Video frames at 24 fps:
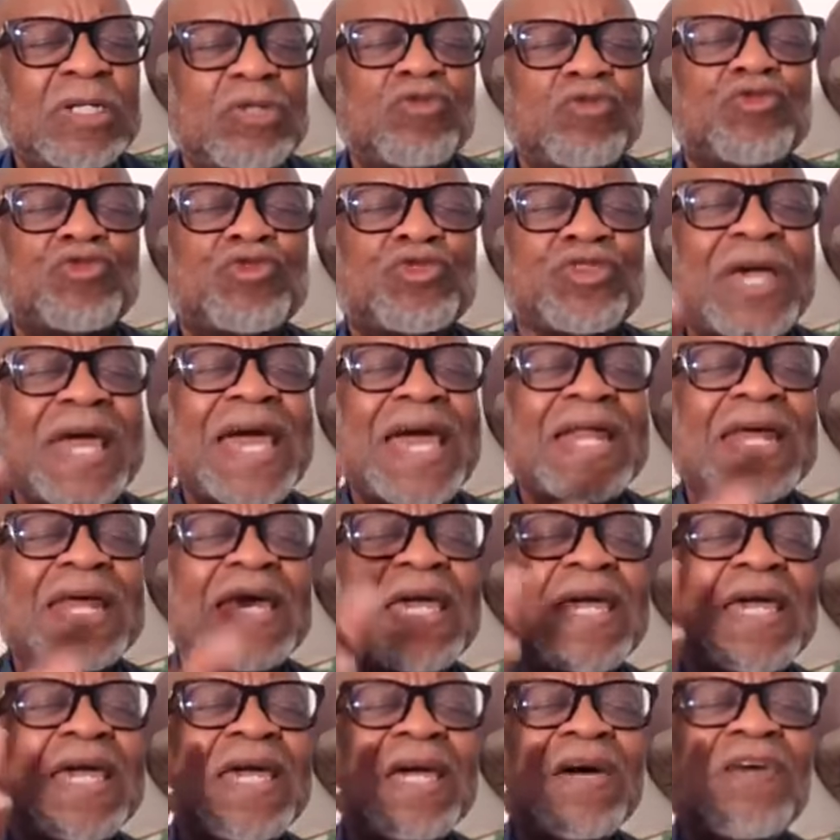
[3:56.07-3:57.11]
You said,
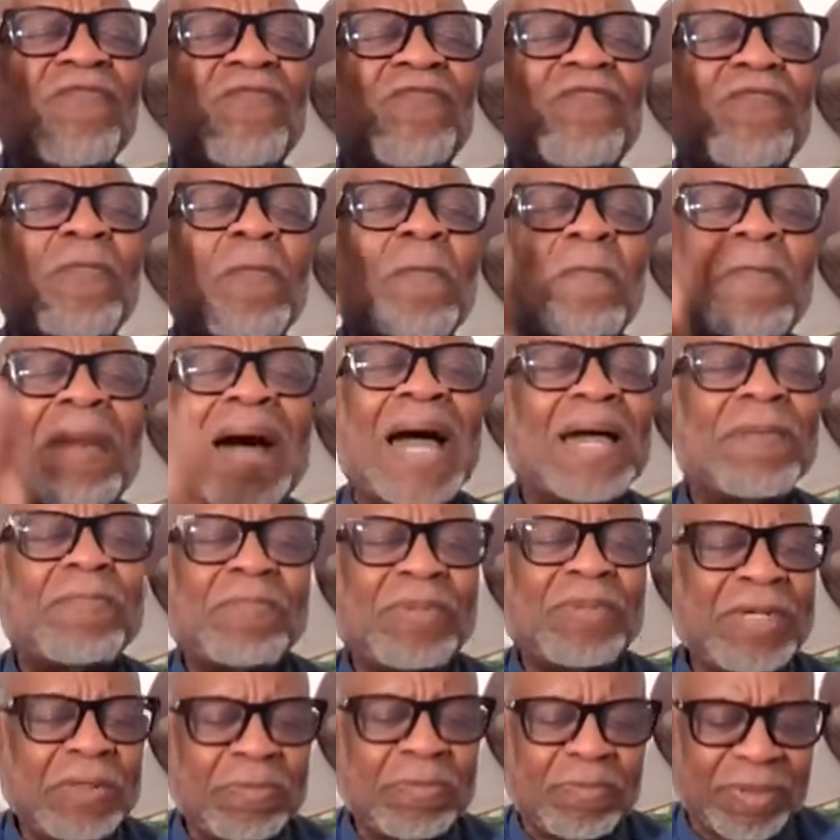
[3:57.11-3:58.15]
if my
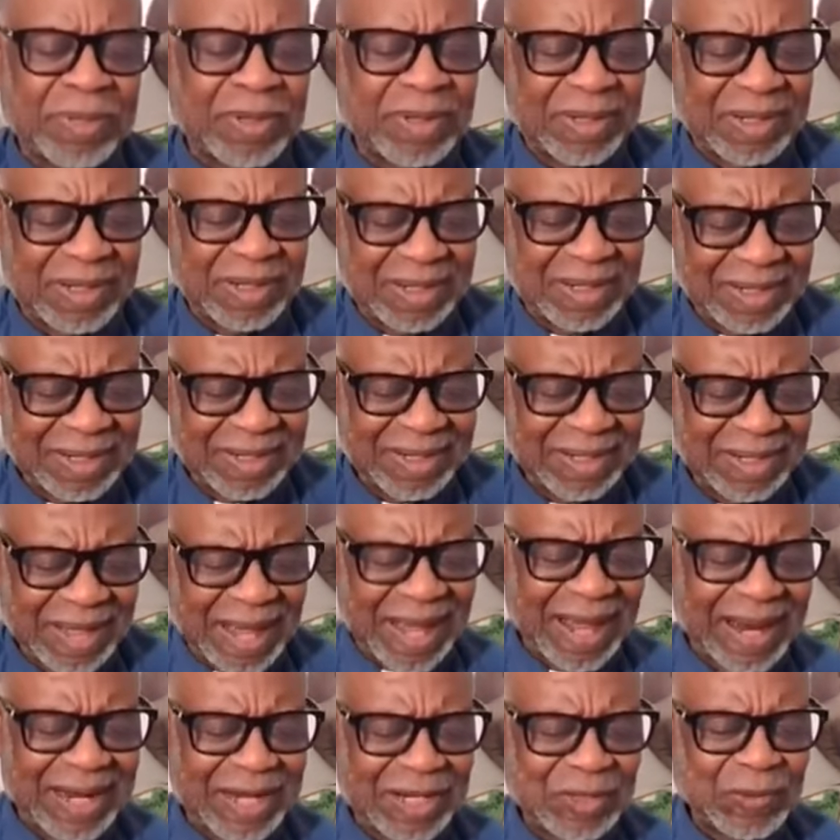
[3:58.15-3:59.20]
people,
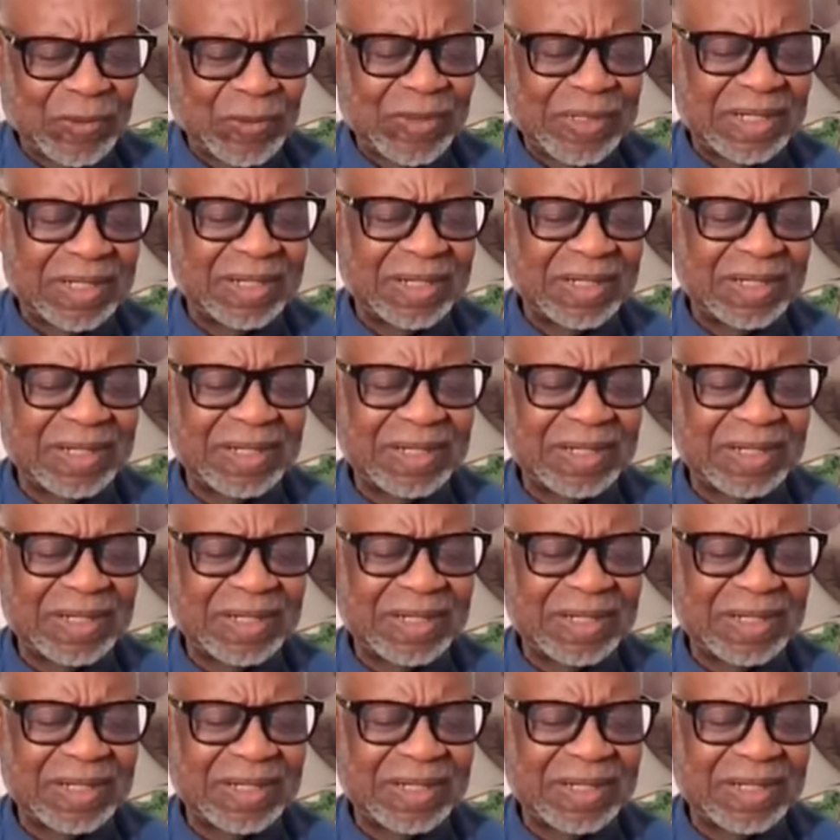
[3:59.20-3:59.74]
hallelujah,